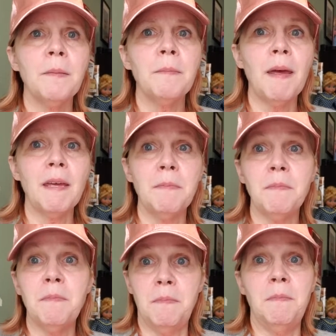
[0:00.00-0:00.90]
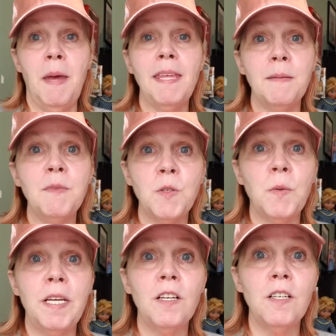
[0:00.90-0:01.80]
make them
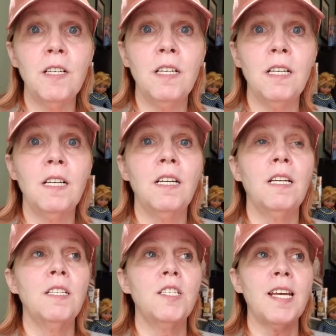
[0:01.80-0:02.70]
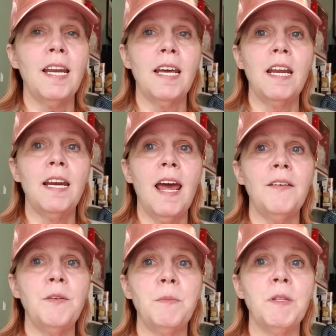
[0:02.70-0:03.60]
sweeter. Just kind of cut it in
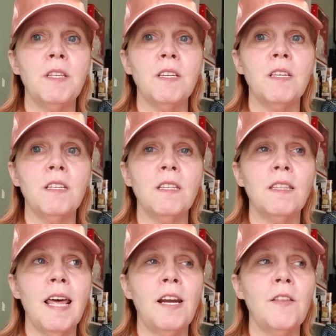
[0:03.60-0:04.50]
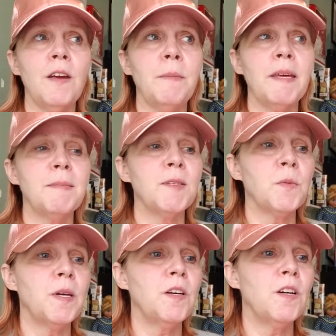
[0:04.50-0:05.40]
half and put that on there and make them
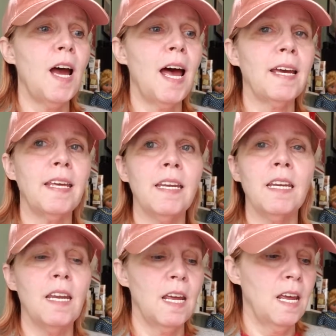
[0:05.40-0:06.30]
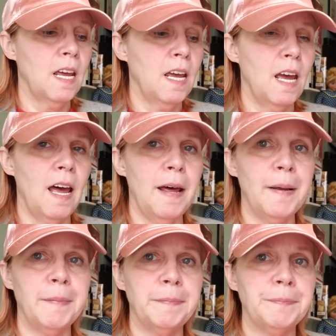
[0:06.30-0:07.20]
sweeter. I can
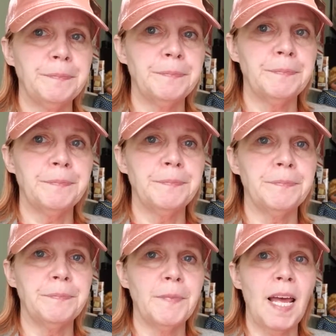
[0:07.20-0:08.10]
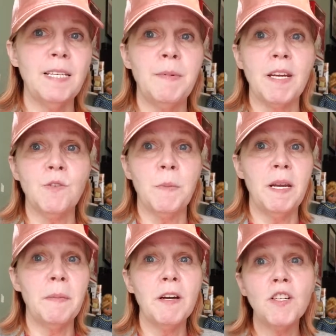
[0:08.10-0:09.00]
add some natural
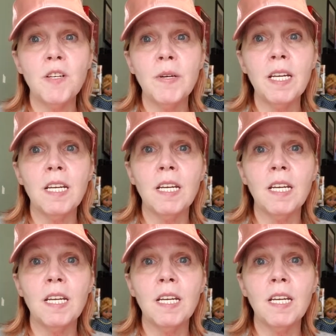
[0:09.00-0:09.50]
peanut butter to it.